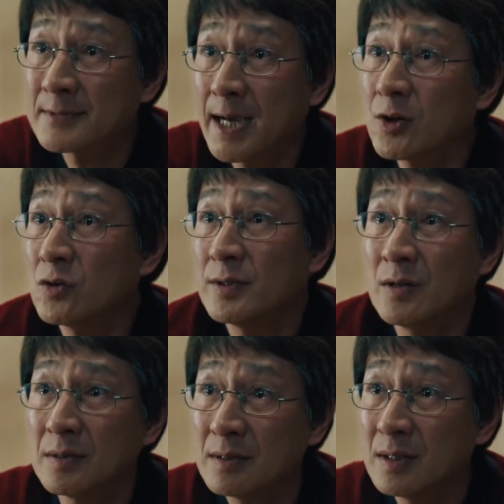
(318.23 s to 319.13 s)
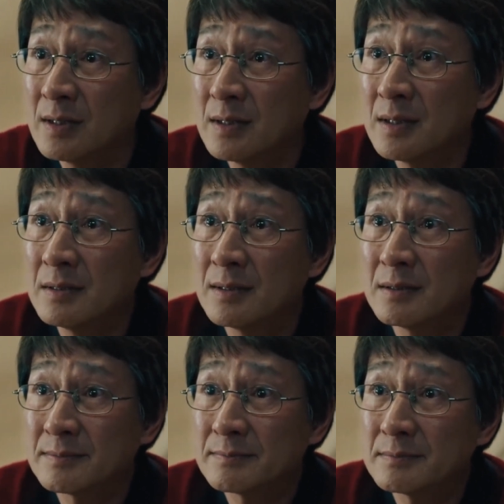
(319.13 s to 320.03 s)
is only when Wayman
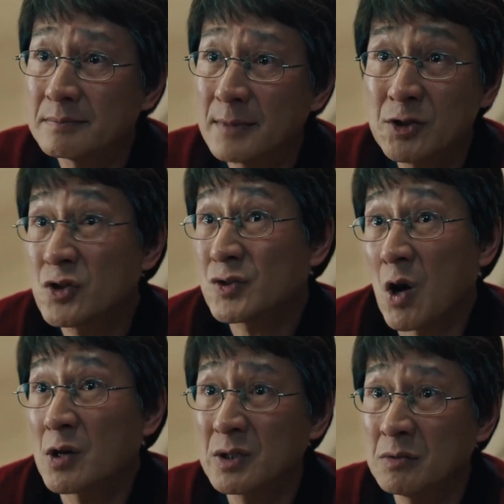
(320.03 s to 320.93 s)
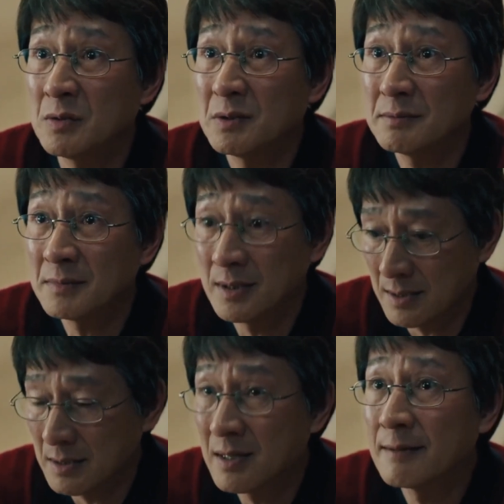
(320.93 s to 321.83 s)
reminds her that kindness is the way to
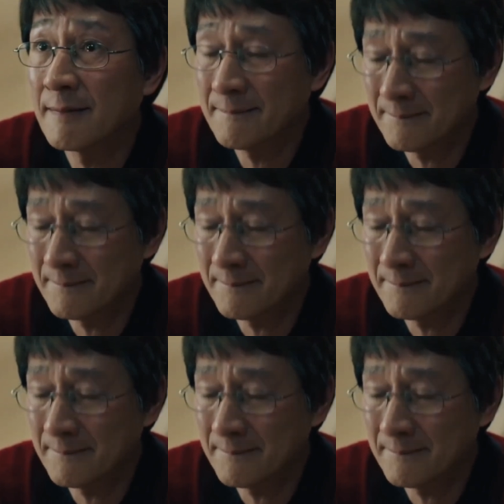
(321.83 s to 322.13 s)
victory,